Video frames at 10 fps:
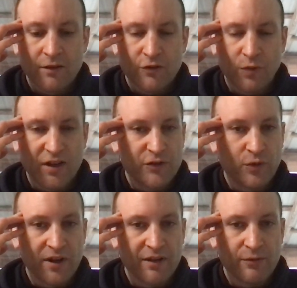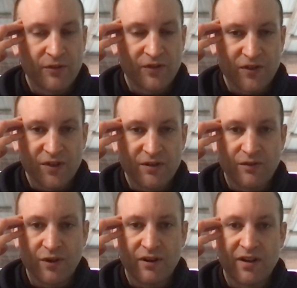2020 was indeed a
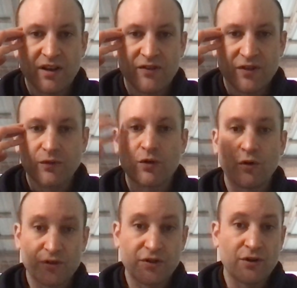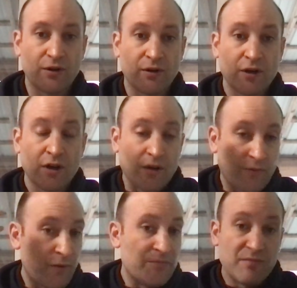very difficult year
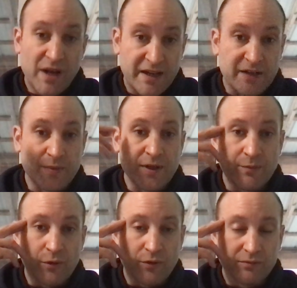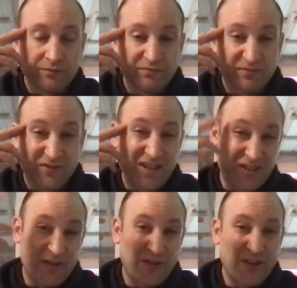for many people. In fact, I
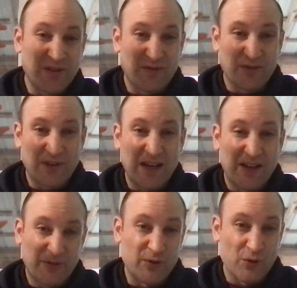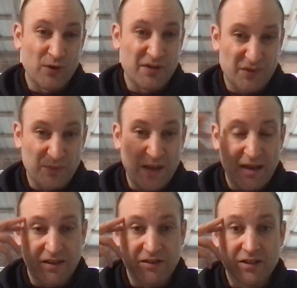would say for the vast majority of
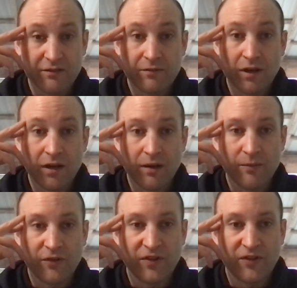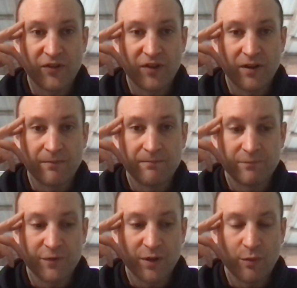humanity, since a
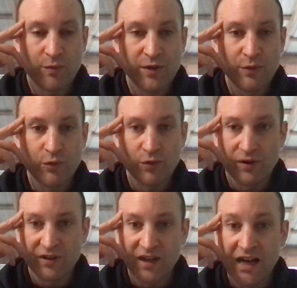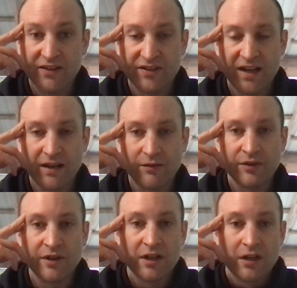number of people were in lockdown
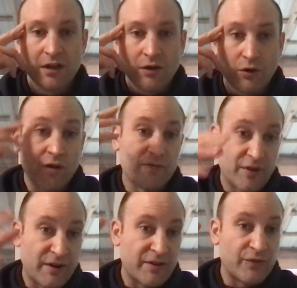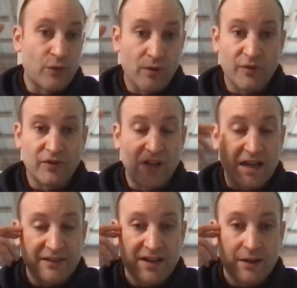or in various forms of
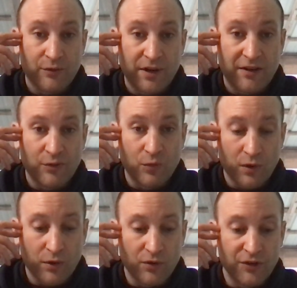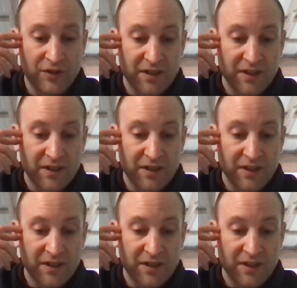lockdown around the world.